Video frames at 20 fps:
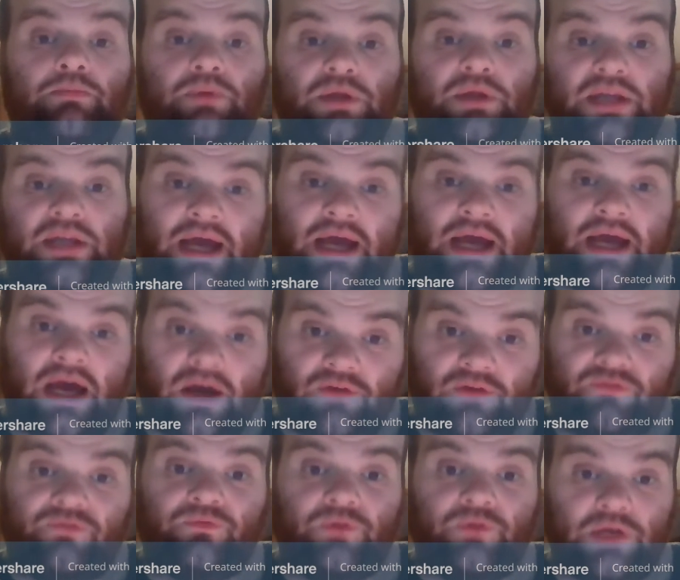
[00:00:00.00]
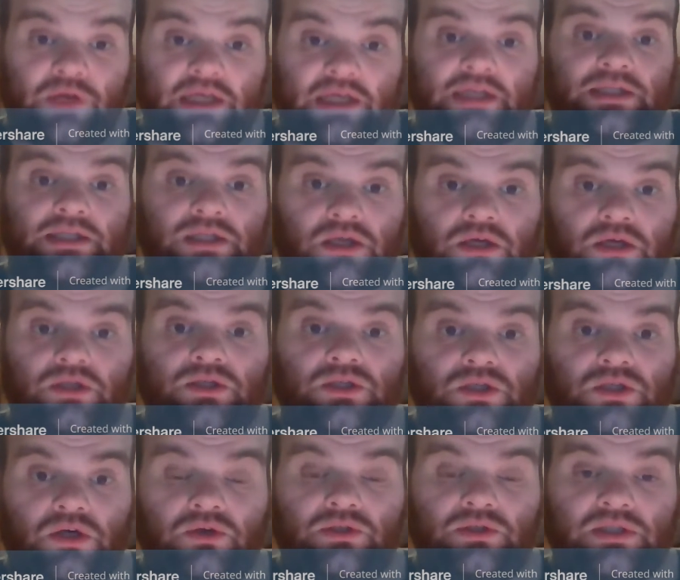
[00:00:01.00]
But they have released other
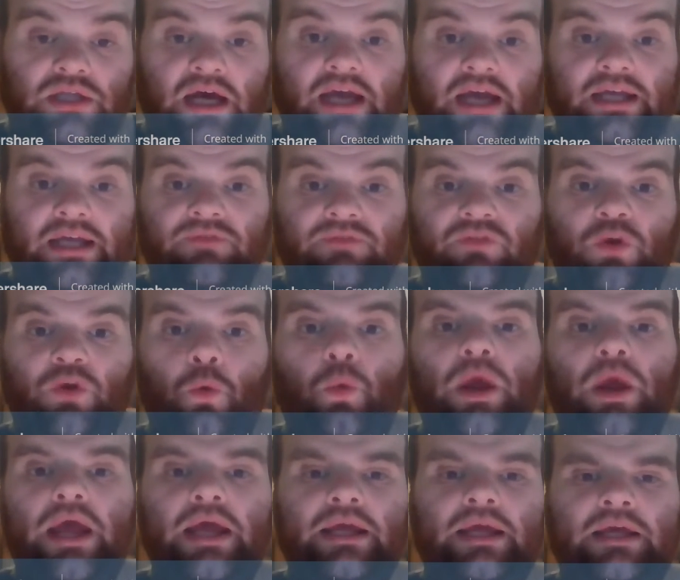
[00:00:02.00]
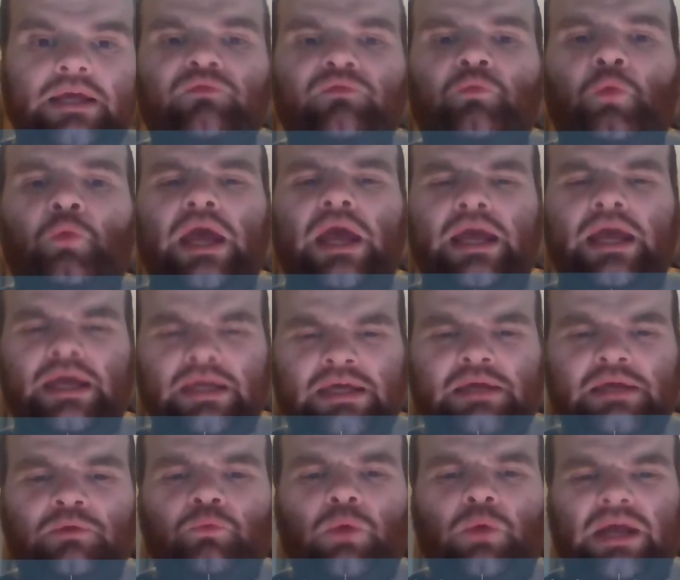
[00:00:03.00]
songs like Give It Away, Give It Away,
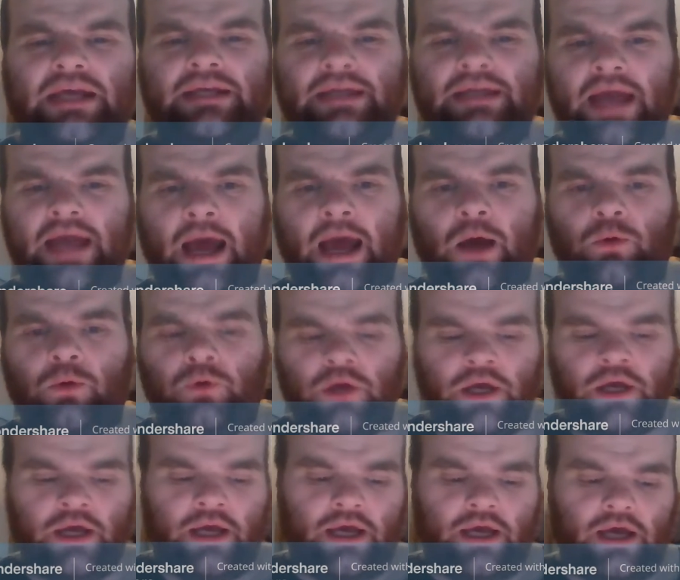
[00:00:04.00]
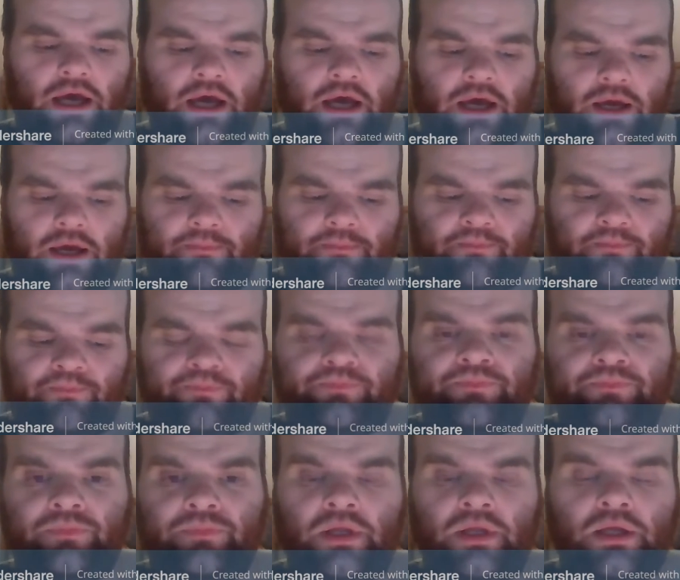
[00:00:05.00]
Give It Away Now.
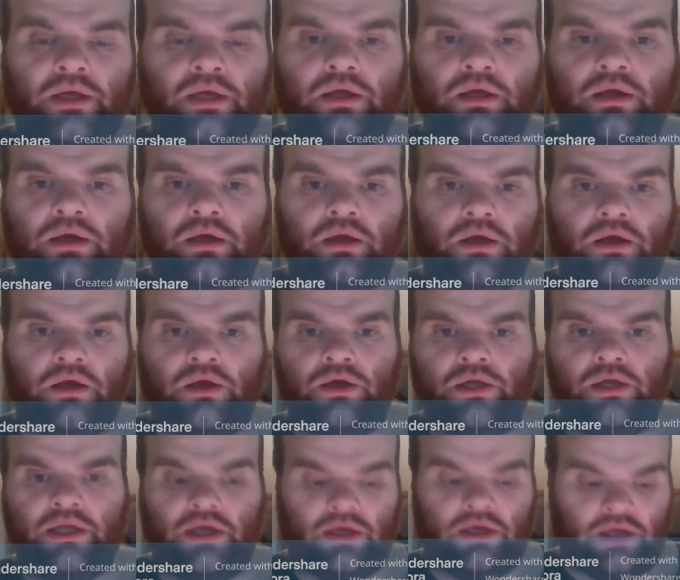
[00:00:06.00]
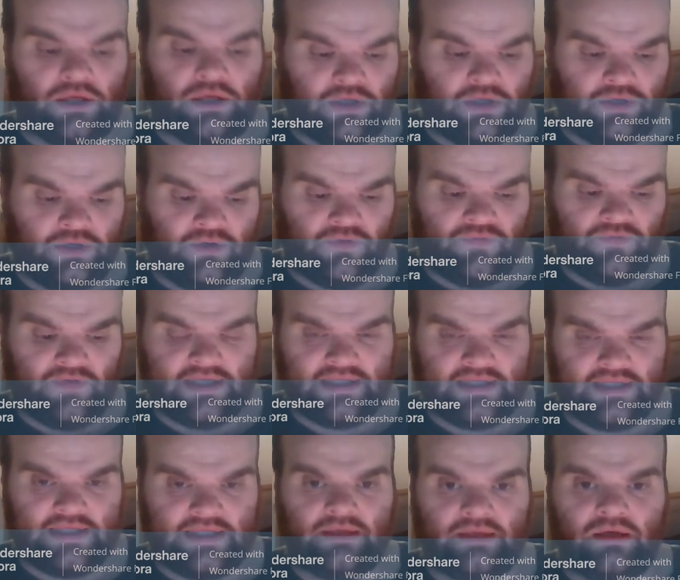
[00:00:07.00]
Early on, I don't know if
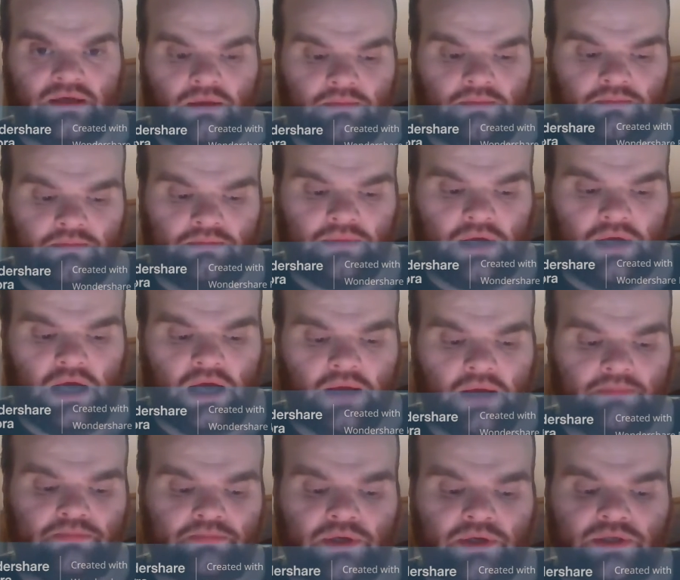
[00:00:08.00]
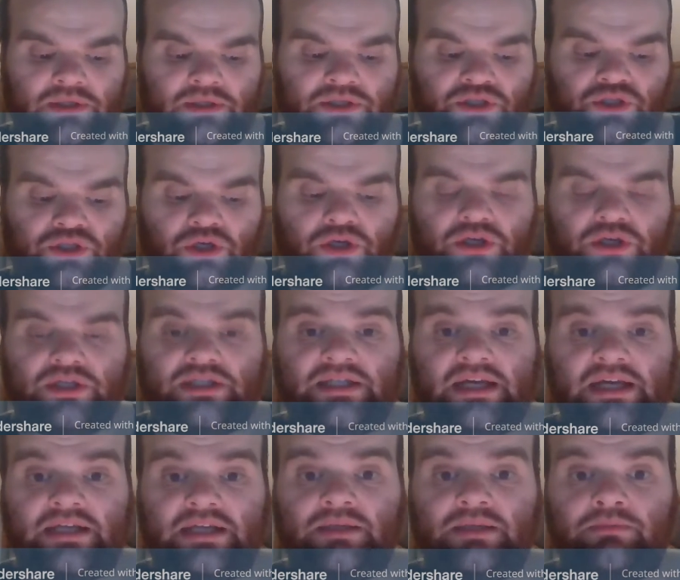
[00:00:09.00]
that's in Blood, Sugar,
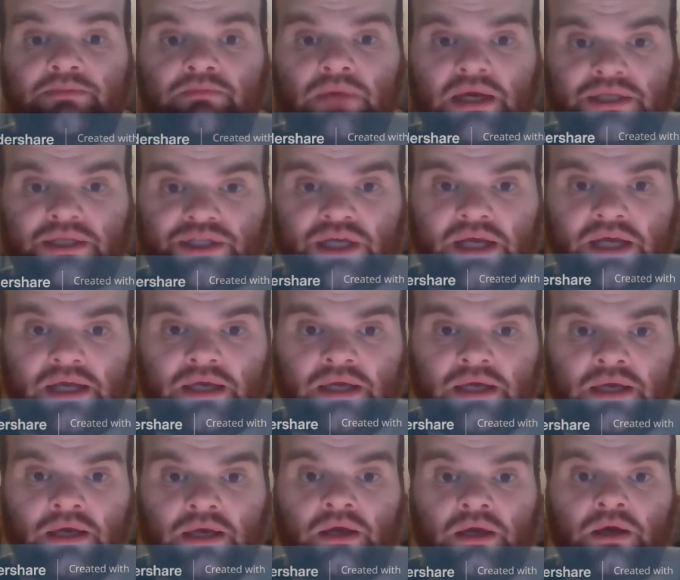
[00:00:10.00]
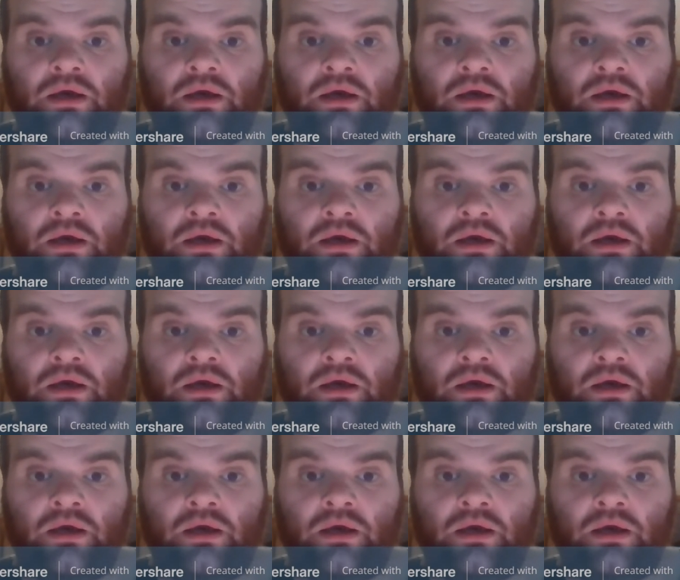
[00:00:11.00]
Sex and Magic,